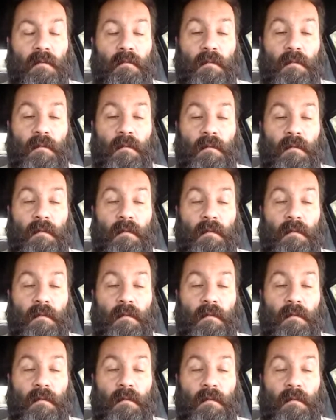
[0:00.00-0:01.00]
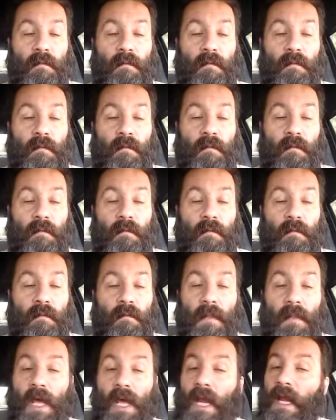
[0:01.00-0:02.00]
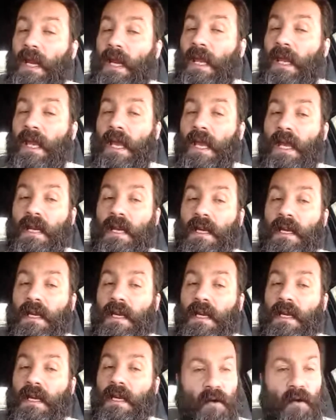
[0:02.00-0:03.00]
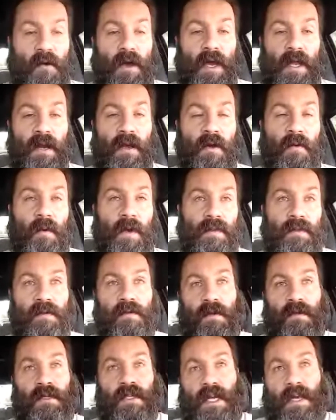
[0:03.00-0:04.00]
Medication was one thing, and how Idaho went through those steps,